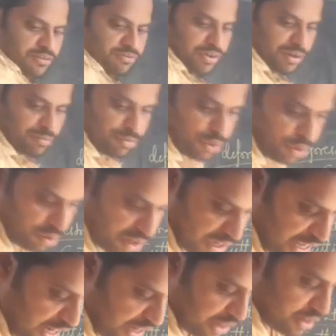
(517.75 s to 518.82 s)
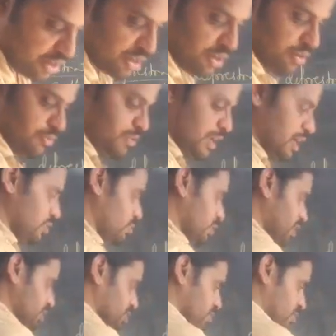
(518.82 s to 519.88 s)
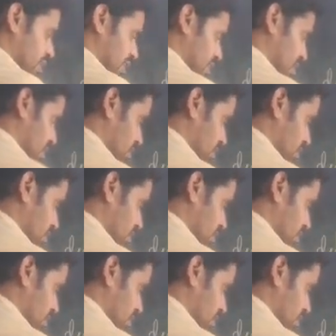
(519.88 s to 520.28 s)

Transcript: For more land, we are going to cut